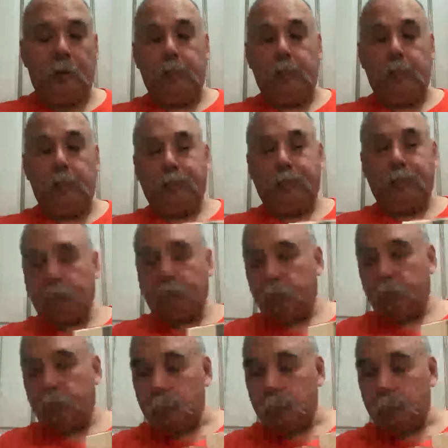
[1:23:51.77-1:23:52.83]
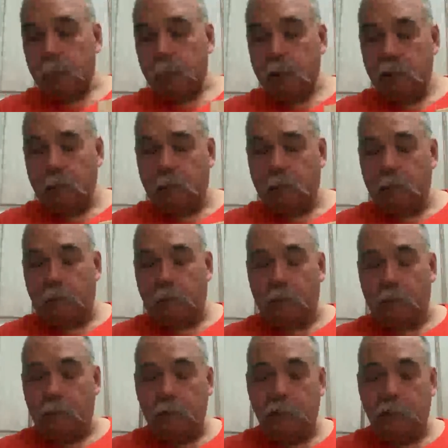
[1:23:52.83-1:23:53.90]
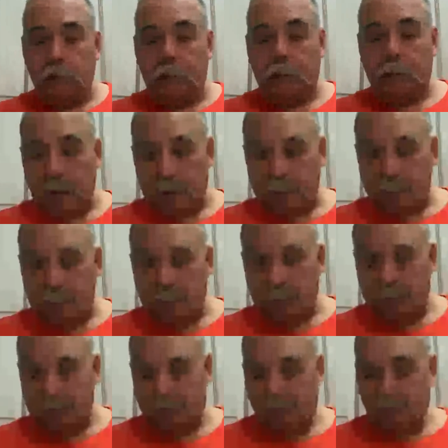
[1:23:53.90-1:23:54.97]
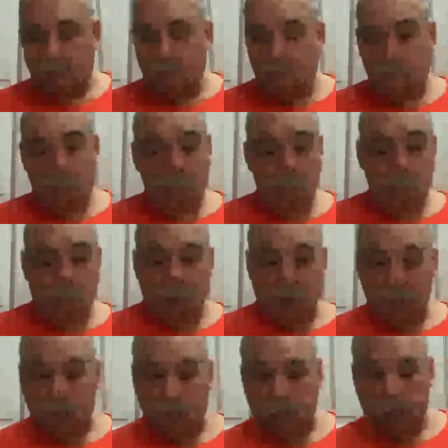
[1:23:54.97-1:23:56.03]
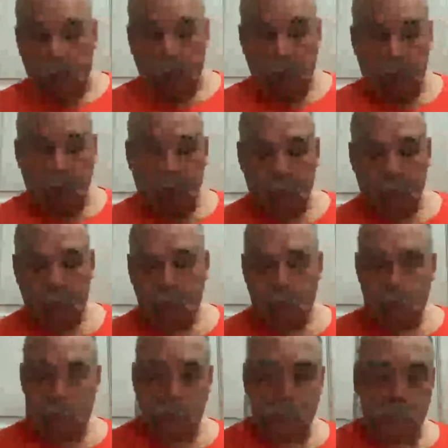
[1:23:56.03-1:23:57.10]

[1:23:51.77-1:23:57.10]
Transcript: Found the other hinge plate. Some of those are there. That's pretty cool.